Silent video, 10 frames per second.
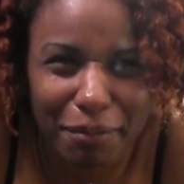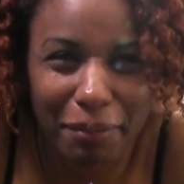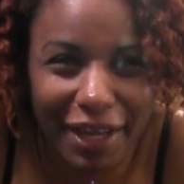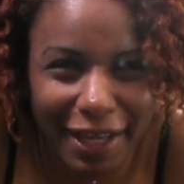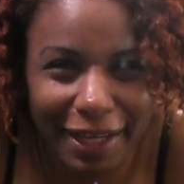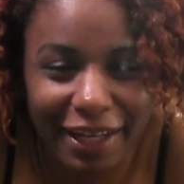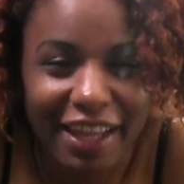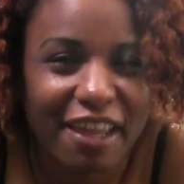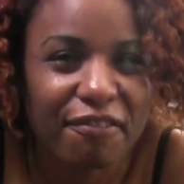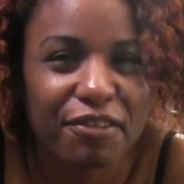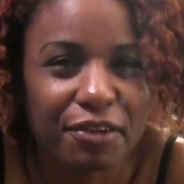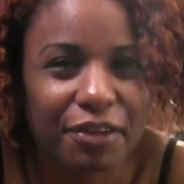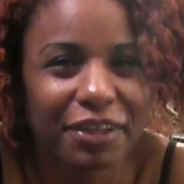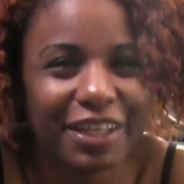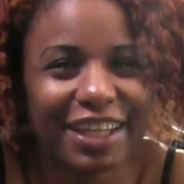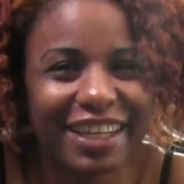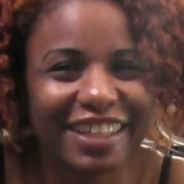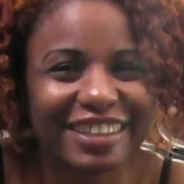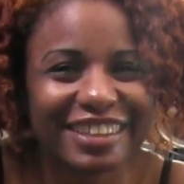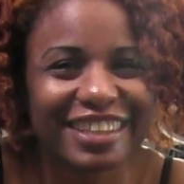But if you're
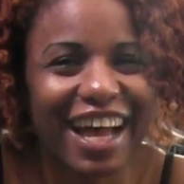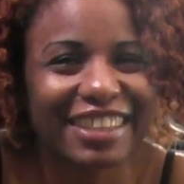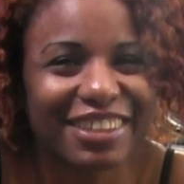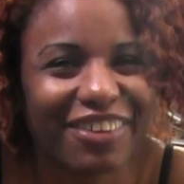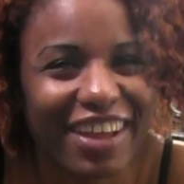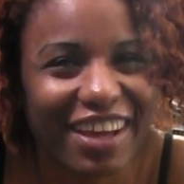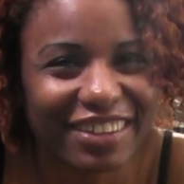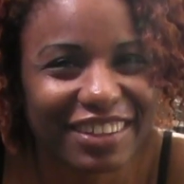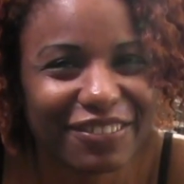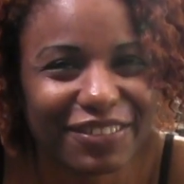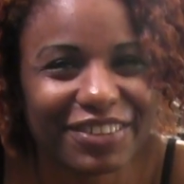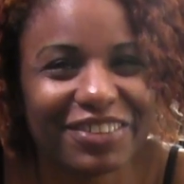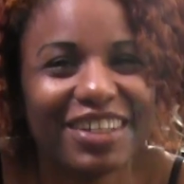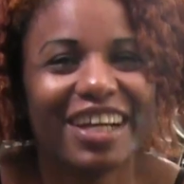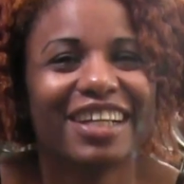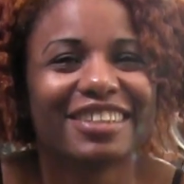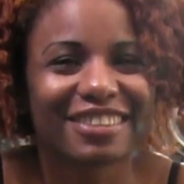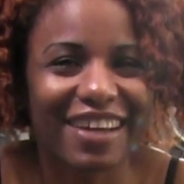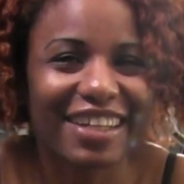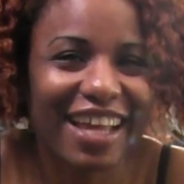eating not so healthy food,
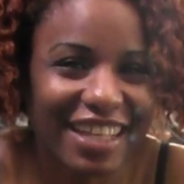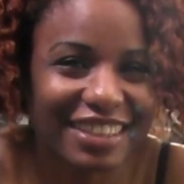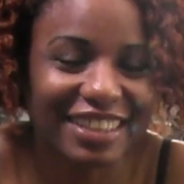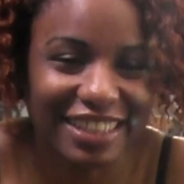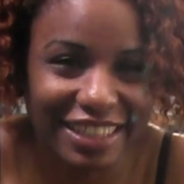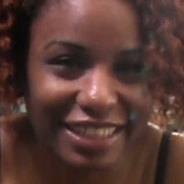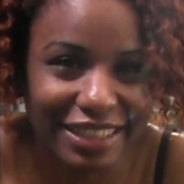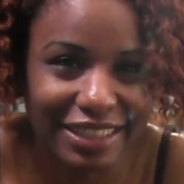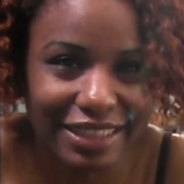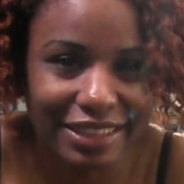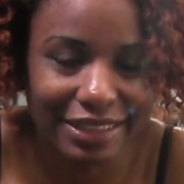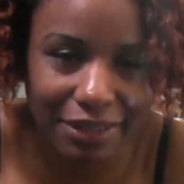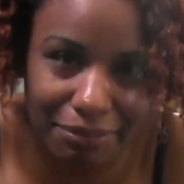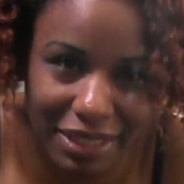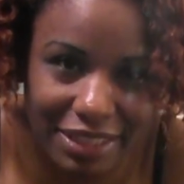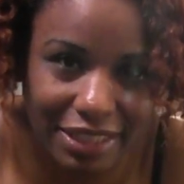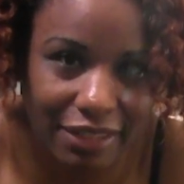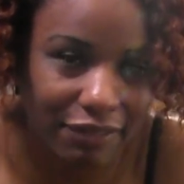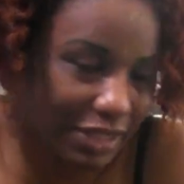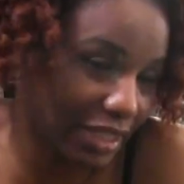try not to eat so much
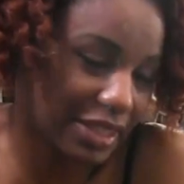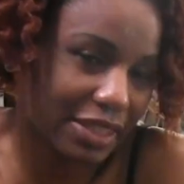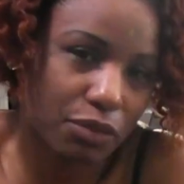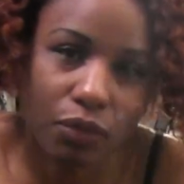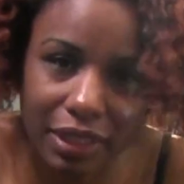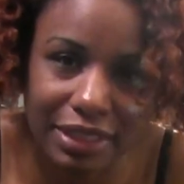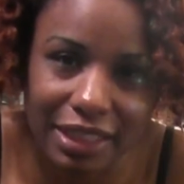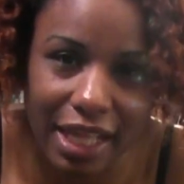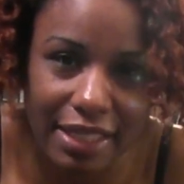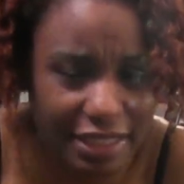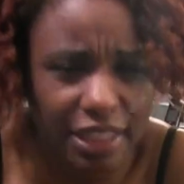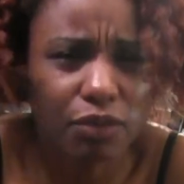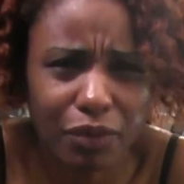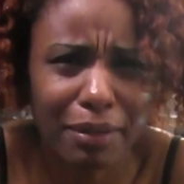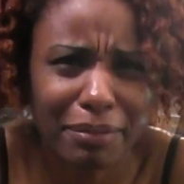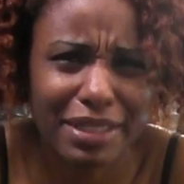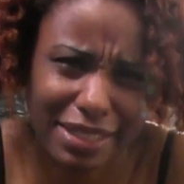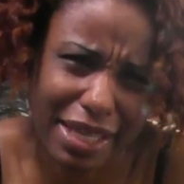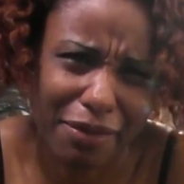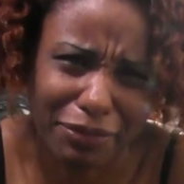of it. Eat just one slice. Eat a one meat
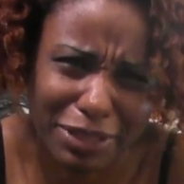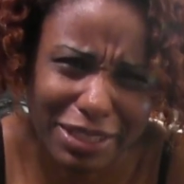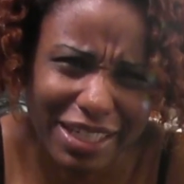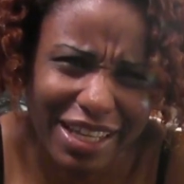sandwich.